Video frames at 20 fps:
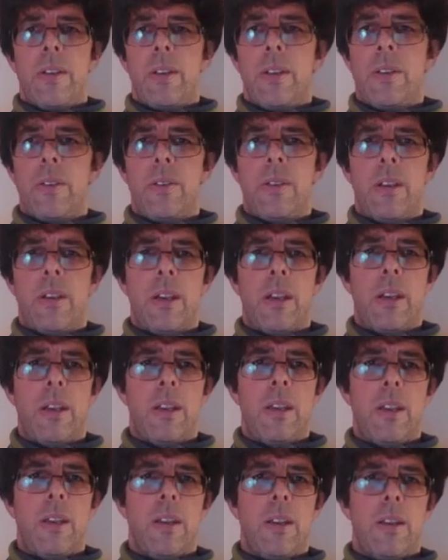
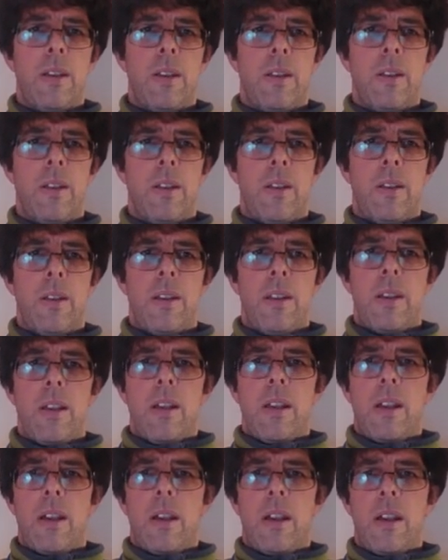Okay.
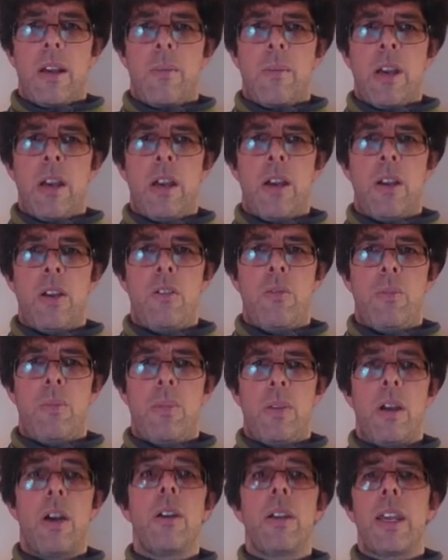
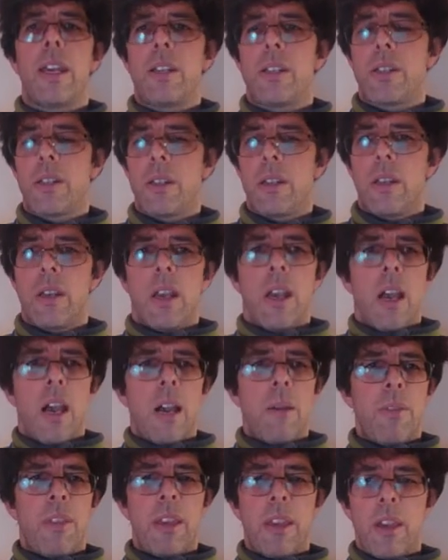Oh yes.
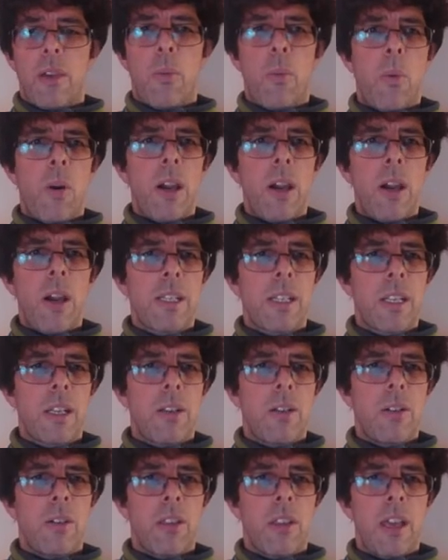I'm thinking, why is it
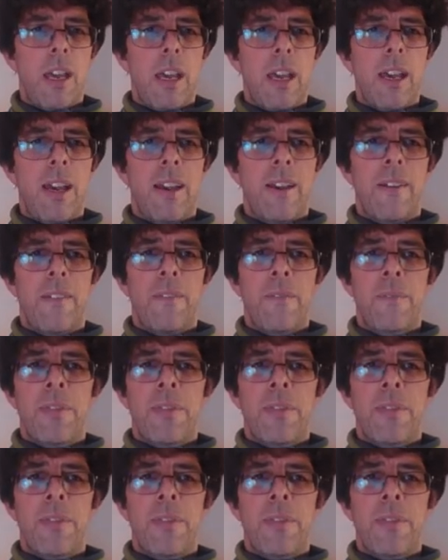not there?